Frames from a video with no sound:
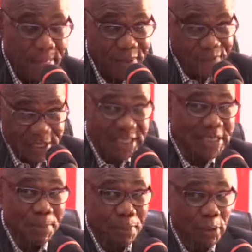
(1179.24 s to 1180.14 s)
This is
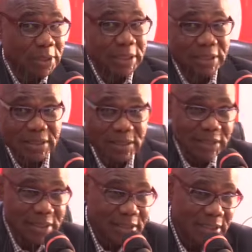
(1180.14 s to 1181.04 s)
important.
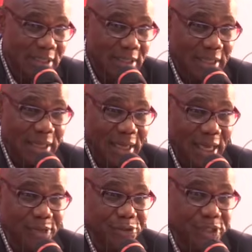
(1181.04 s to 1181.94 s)

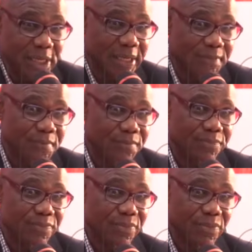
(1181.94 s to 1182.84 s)
And you see,
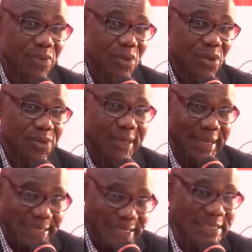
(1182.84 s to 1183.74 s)
the
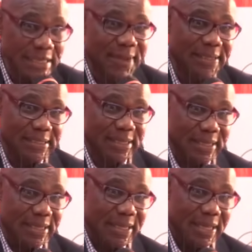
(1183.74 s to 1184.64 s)
legitimacy,
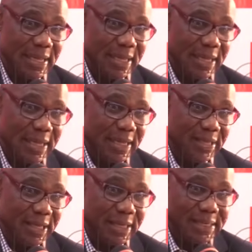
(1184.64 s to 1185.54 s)

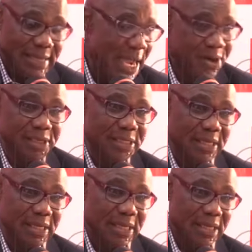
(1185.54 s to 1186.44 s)
the integrity,
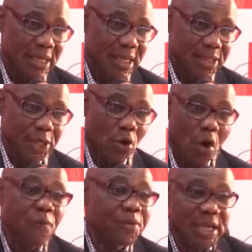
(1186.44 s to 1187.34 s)
the
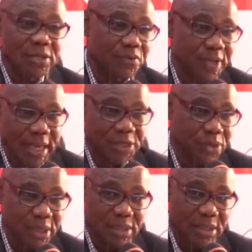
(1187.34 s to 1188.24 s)
confidence of the
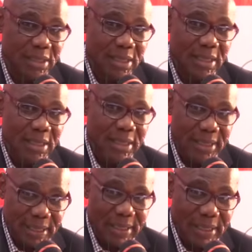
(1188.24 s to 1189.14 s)
electorate
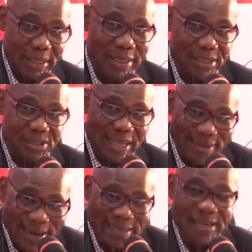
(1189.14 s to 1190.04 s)
is
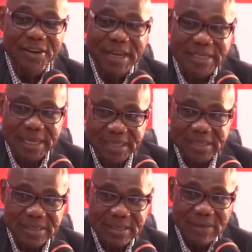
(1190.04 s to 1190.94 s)
directly related
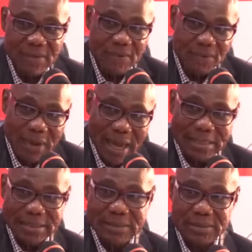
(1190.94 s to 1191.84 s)

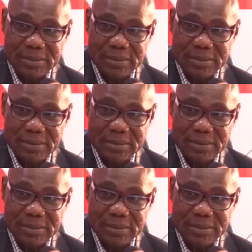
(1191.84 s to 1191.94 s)
and